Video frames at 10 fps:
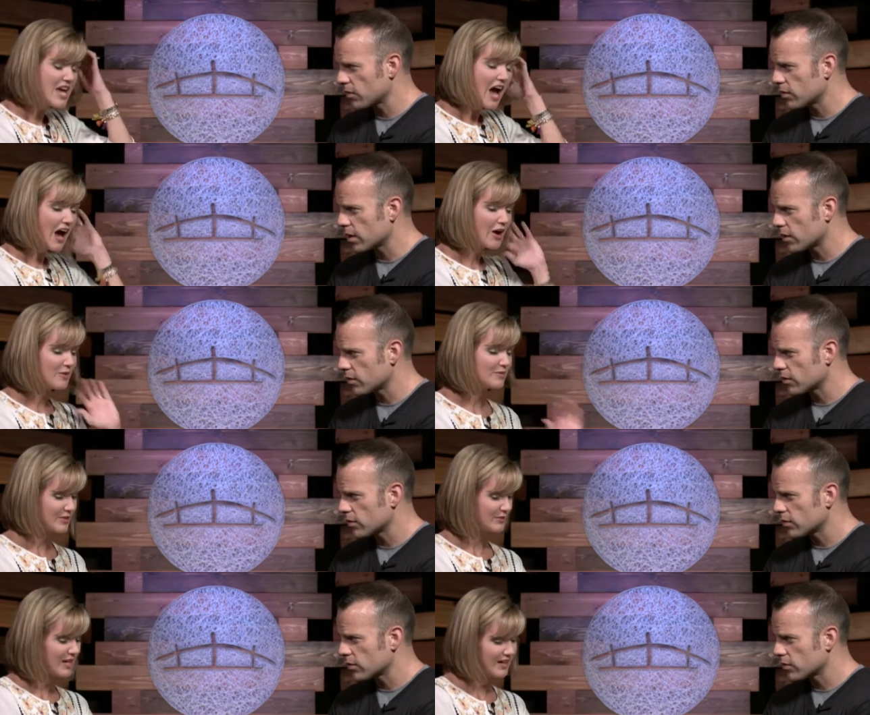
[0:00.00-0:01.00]
Speaker 1: Yeah. Um,
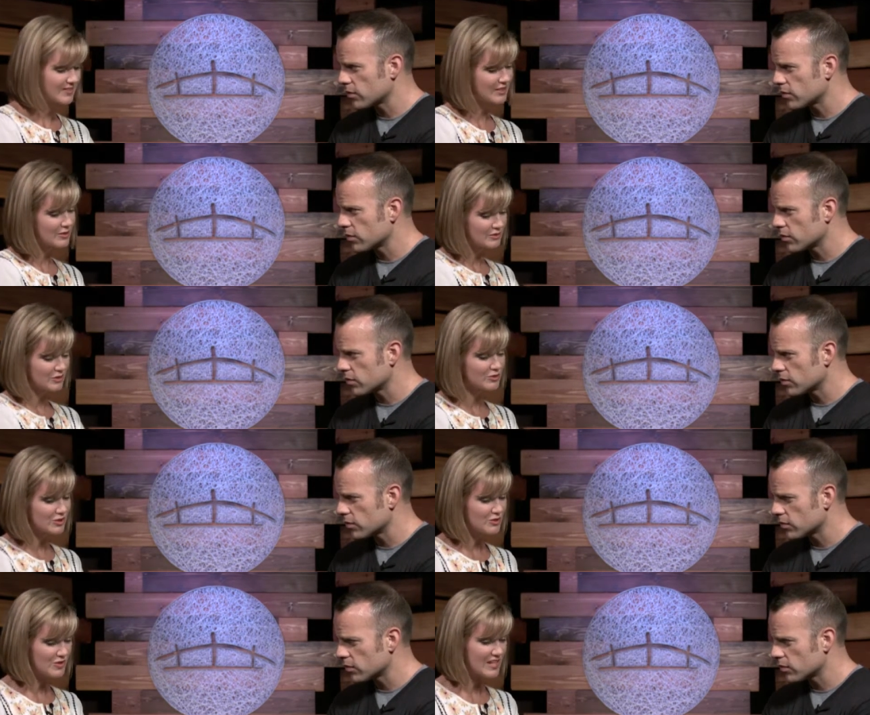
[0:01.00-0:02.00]
so yeah, so
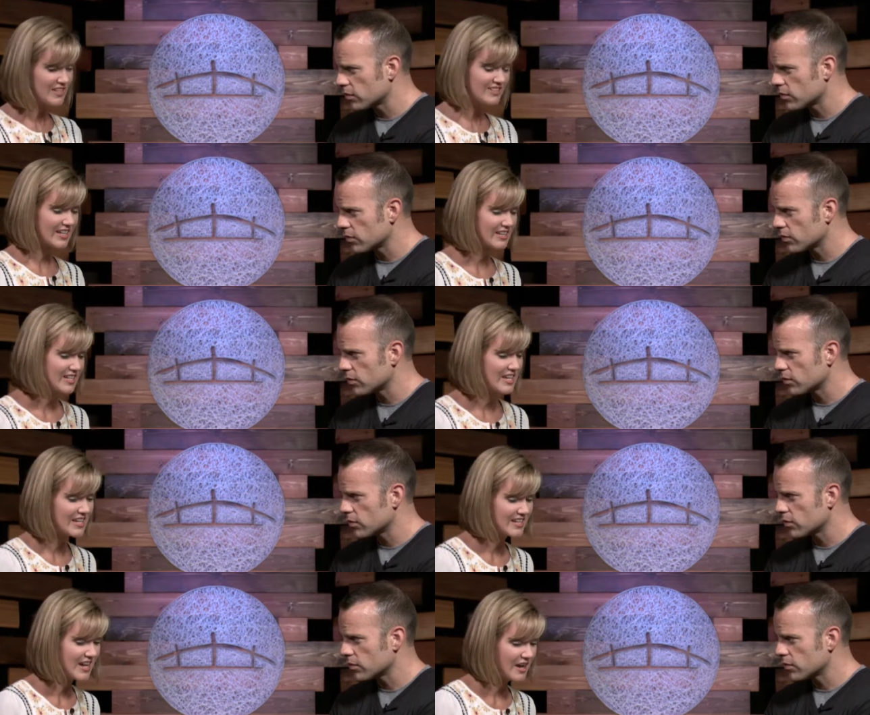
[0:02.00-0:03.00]
those two things, and
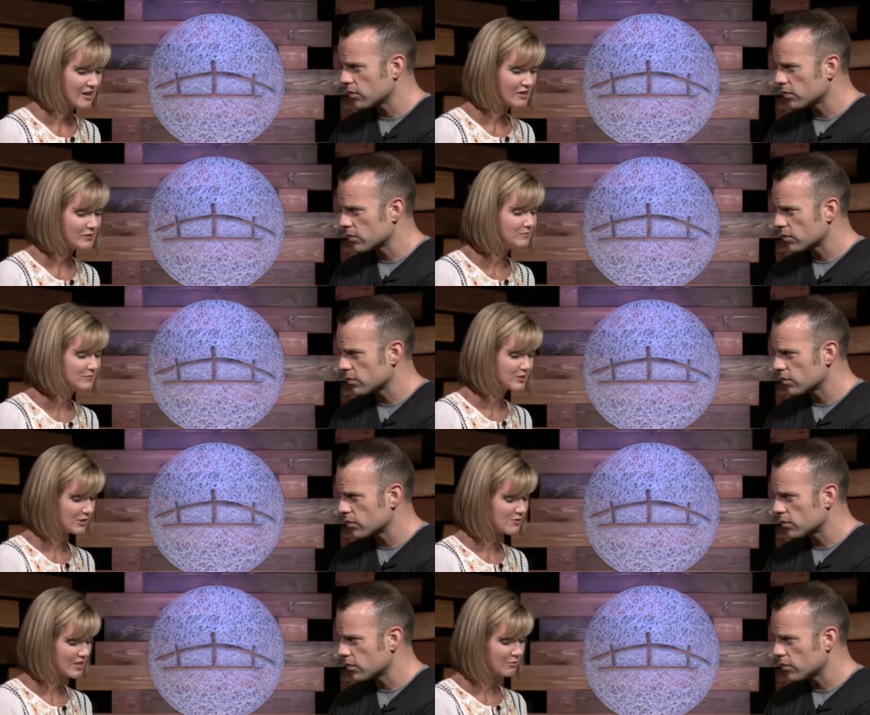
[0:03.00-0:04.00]
then um,
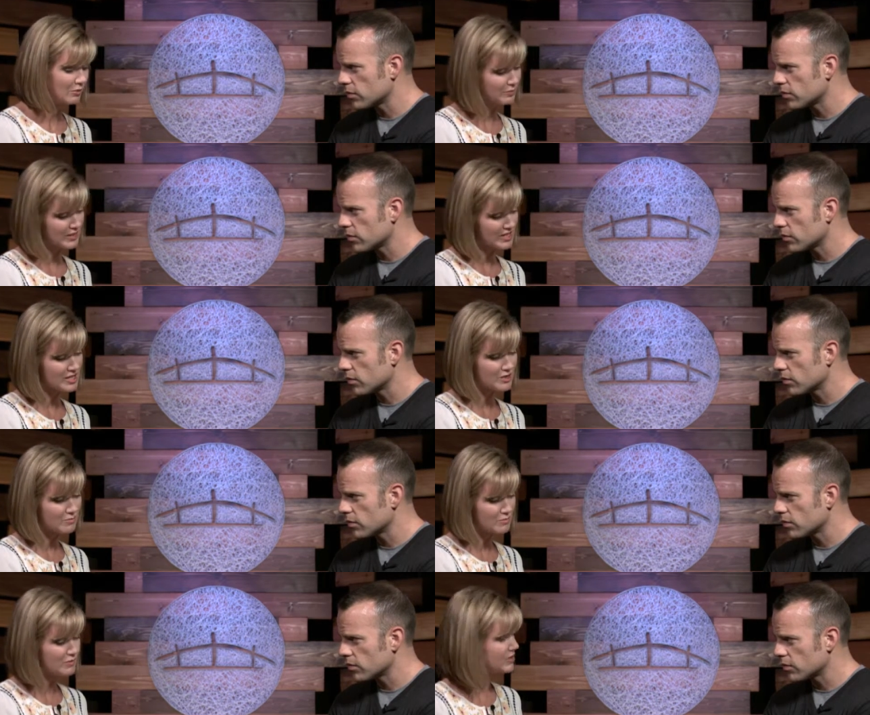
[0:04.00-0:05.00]
so then we'll
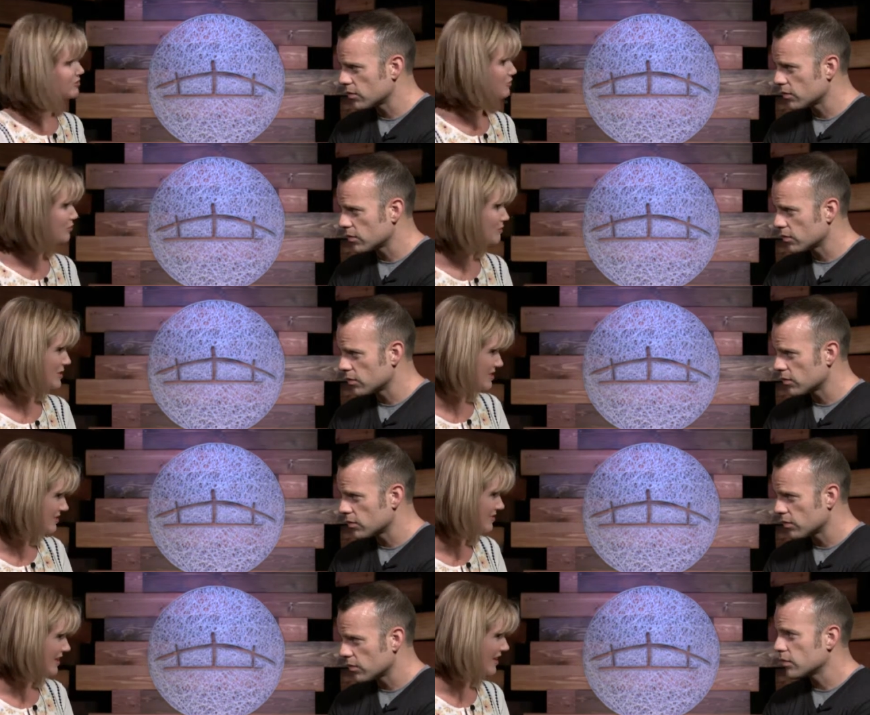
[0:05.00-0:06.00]
be moving through
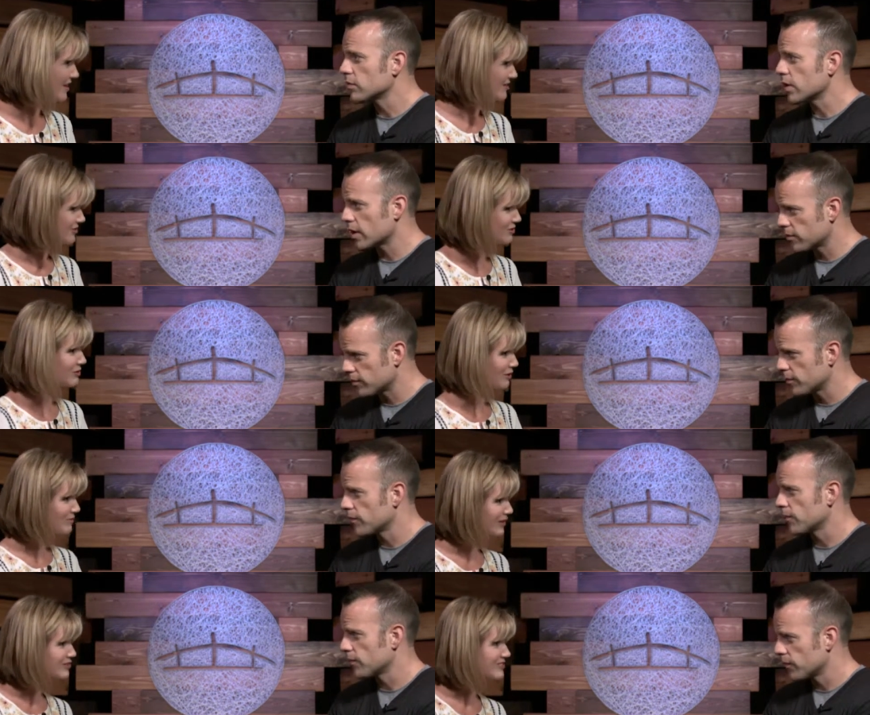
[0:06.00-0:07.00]
Philippians as yeah. you
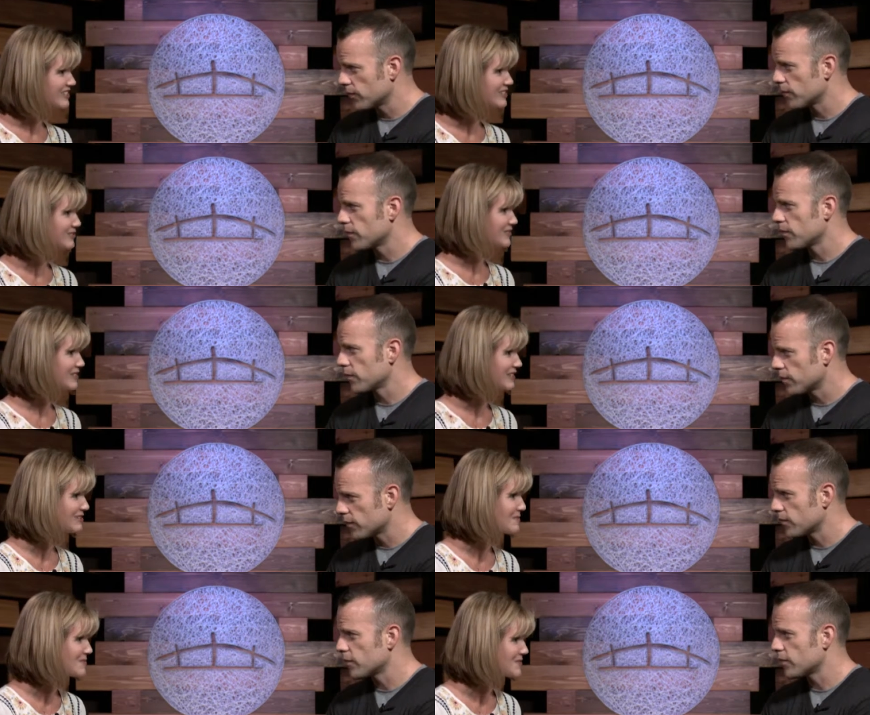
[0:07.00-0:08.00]
come back to see us for the
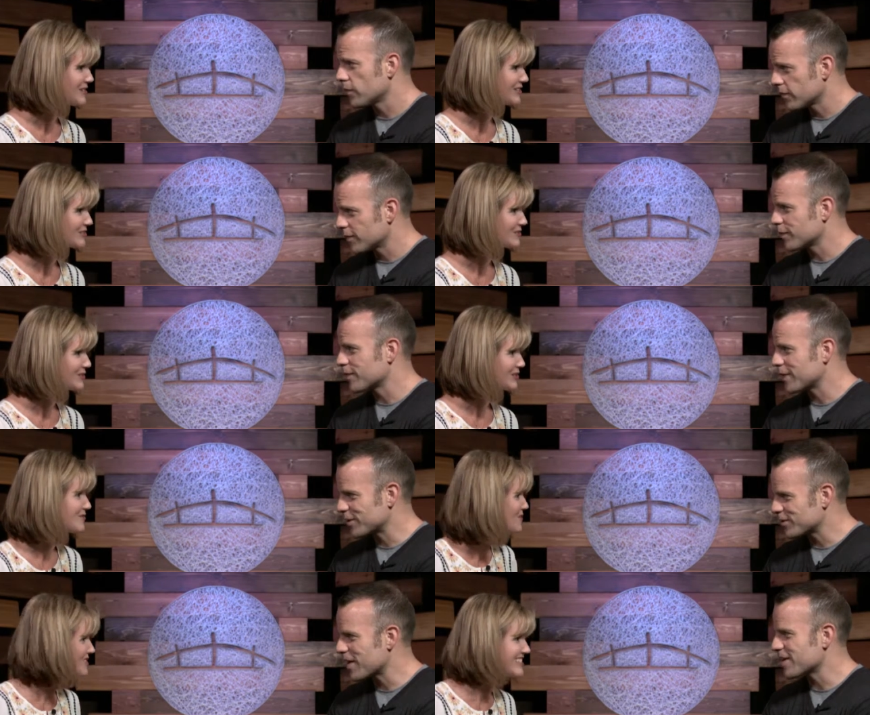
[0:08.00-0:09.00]
next couple of weeks. So we're looking
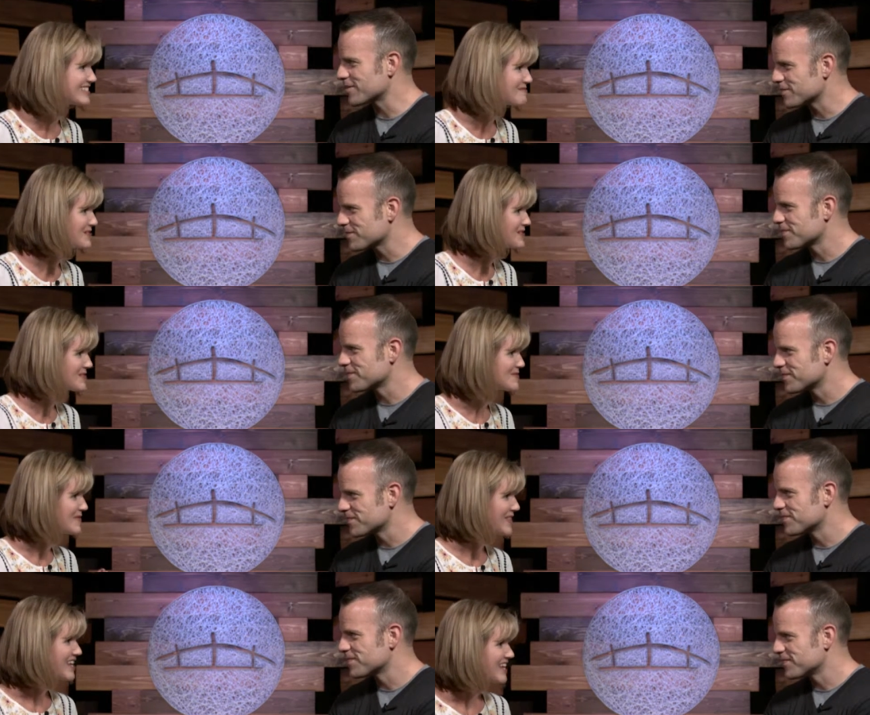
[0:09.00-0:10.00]
That's forward right. to see what
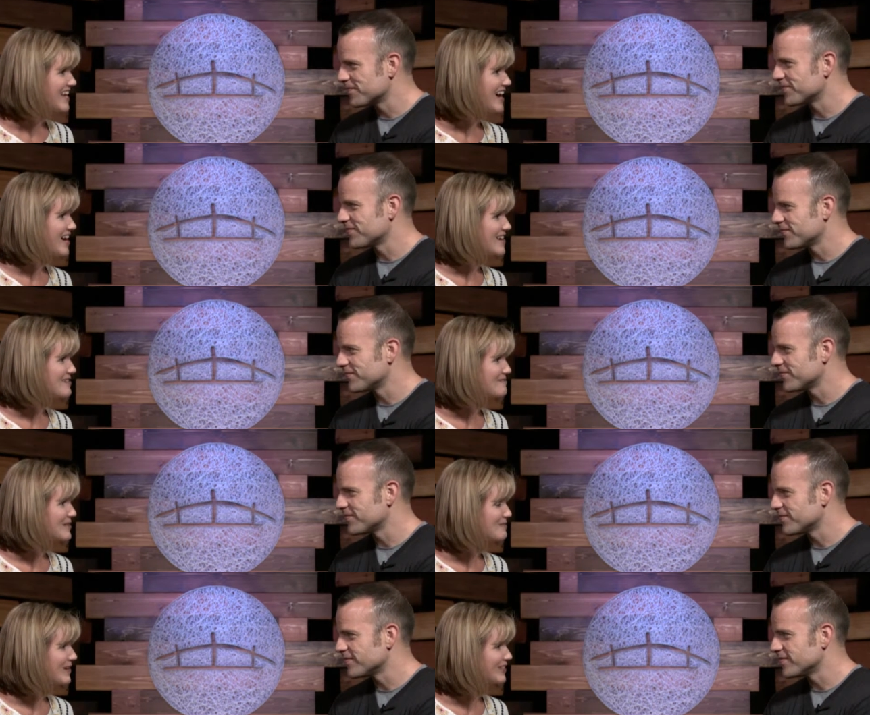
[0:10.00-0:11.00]
you um,
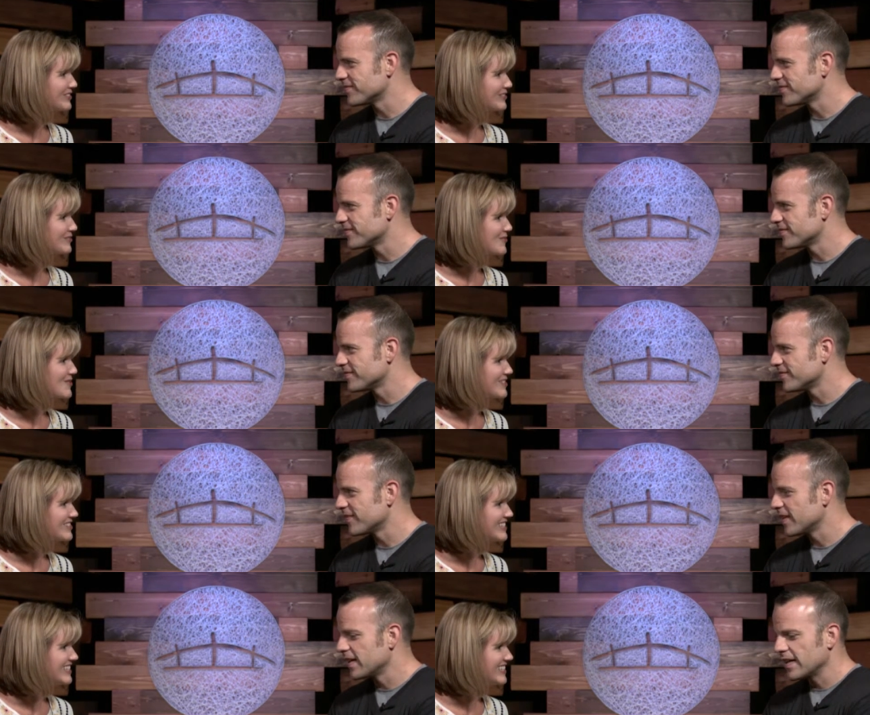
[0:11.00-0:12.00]
bring back for
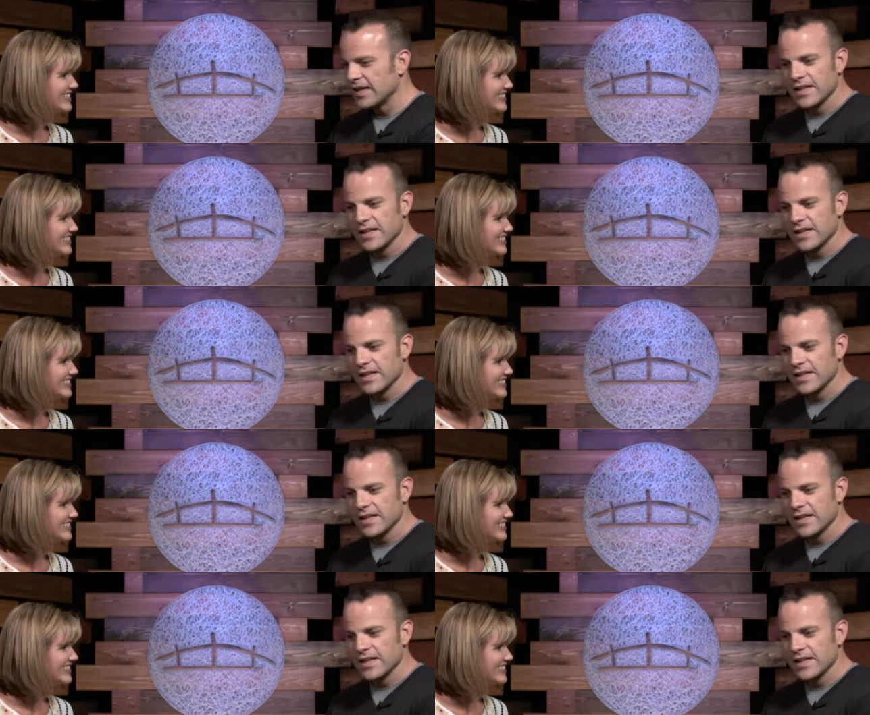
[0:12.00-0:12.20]
us then.